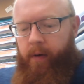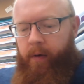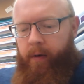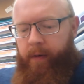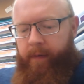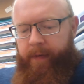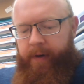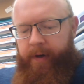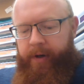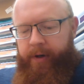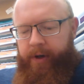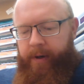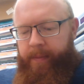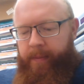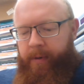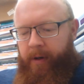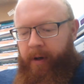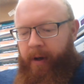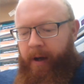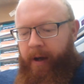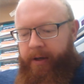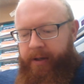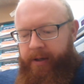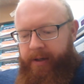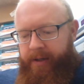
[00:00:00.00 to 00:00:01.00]
to finish up
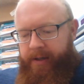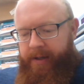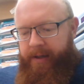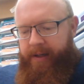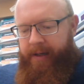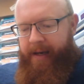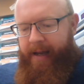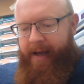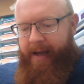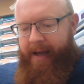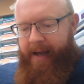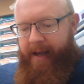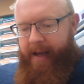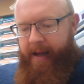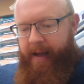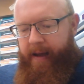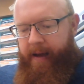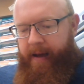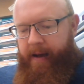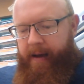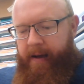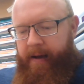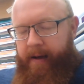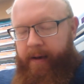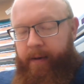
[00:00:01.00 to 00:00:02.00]
Colossians today
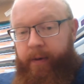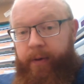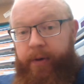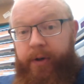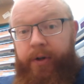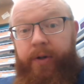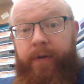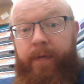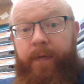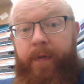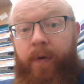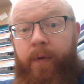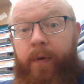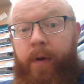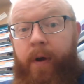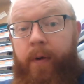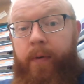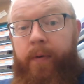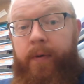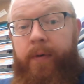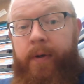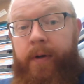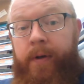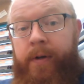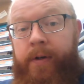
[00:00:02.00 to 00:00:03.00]
with just a few
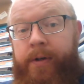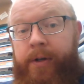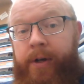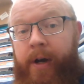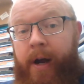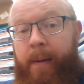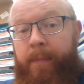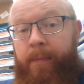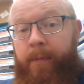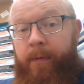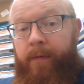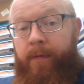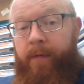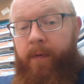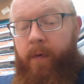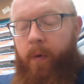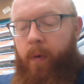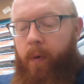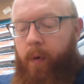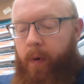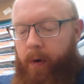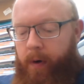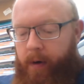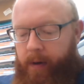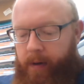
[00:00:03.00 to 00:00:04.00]
notes on chapter
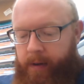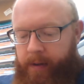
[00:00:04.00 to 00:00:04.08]
4,